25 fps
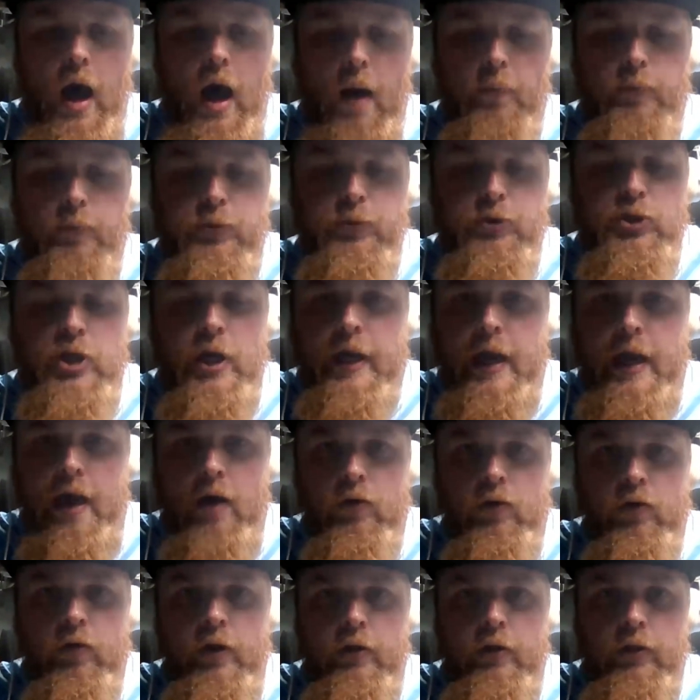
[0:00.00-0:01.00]
Check
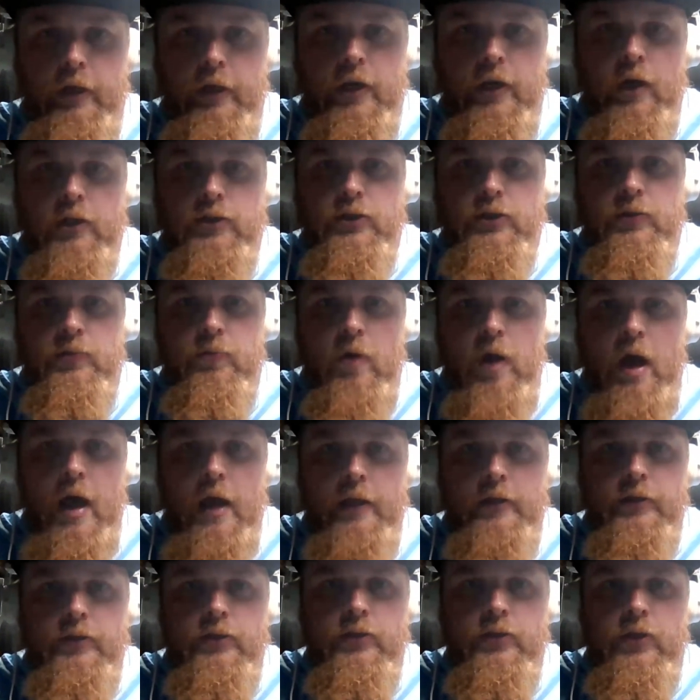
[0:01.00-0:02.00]
out Creeley Custom
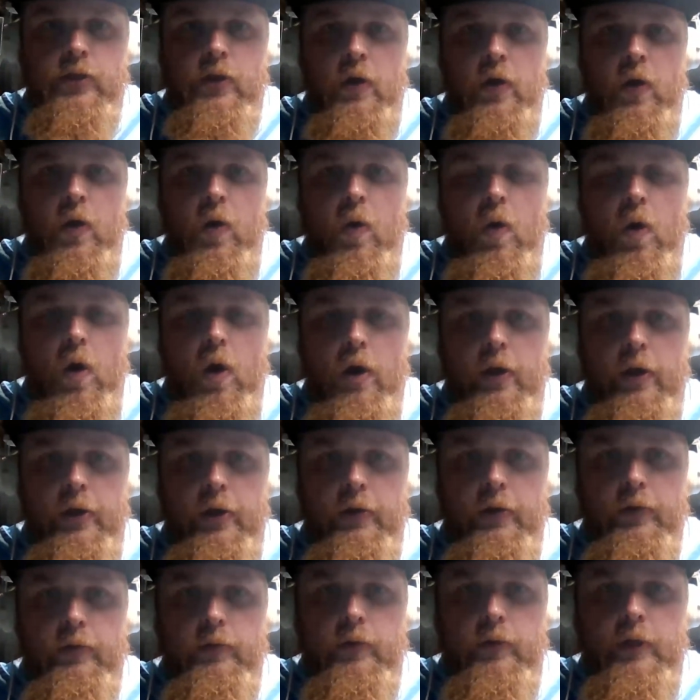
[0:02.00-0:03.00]
Rods
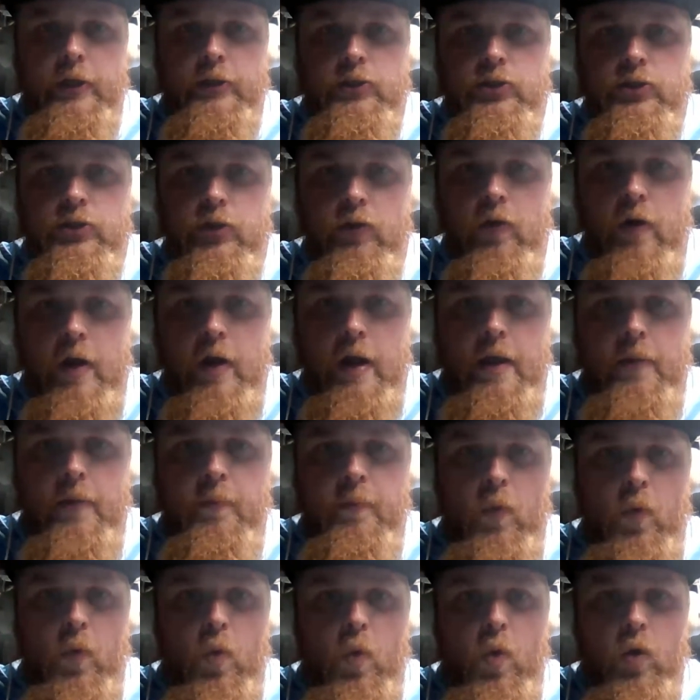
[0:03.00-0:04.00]
on
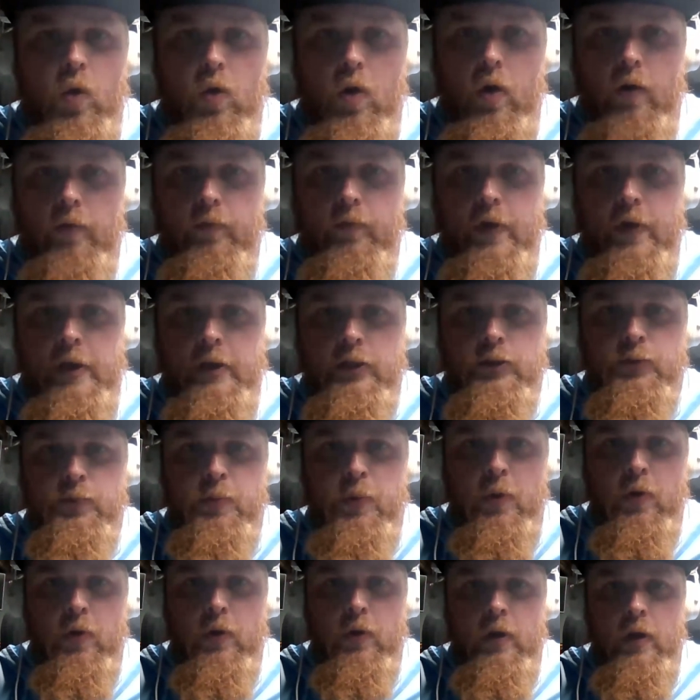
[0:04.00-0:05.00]
Instagram or on
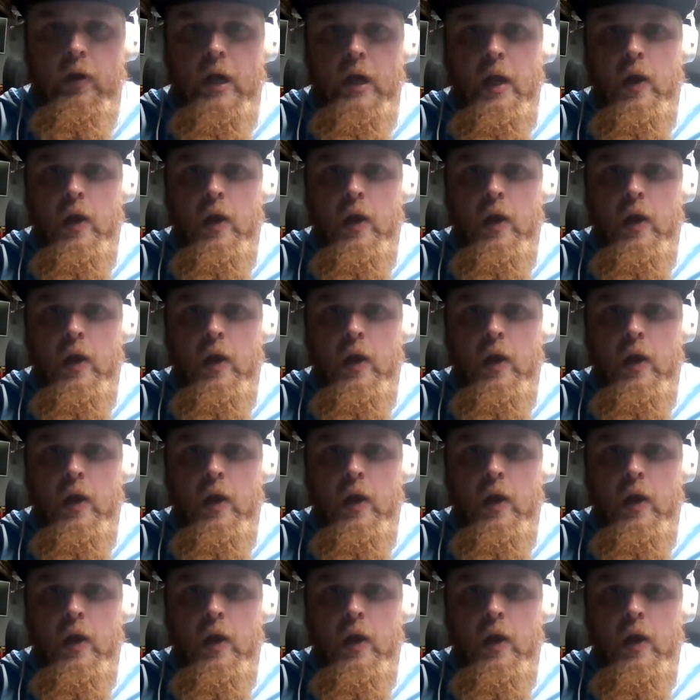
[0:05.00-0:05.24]
Facebook,